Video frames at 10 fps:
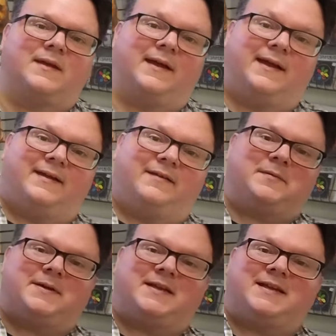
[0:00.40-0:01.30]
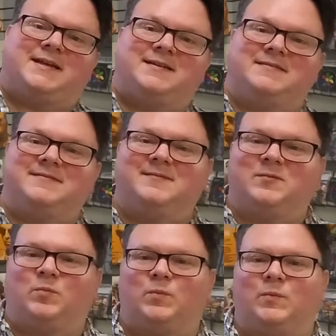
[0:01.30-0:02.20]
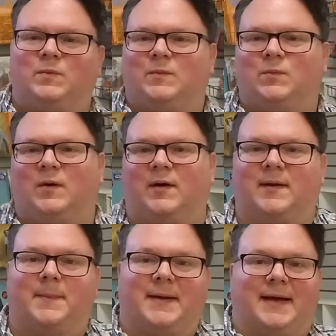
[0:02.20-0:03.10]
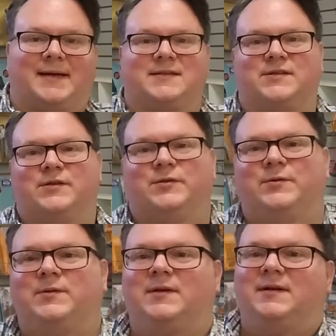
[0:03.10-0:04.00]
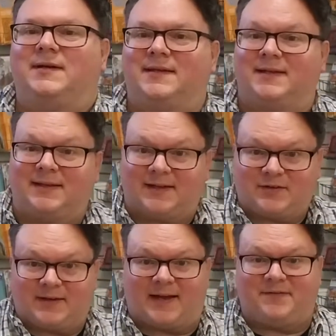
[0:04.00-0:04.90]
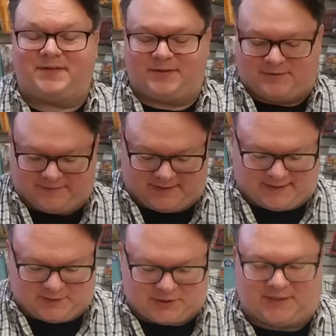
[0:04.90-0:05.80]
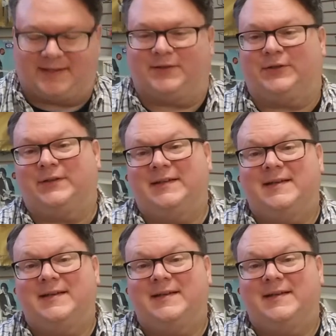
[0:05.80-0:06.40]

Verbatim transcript: Hey everybody! Welcome back to the Electric Avenue video channel.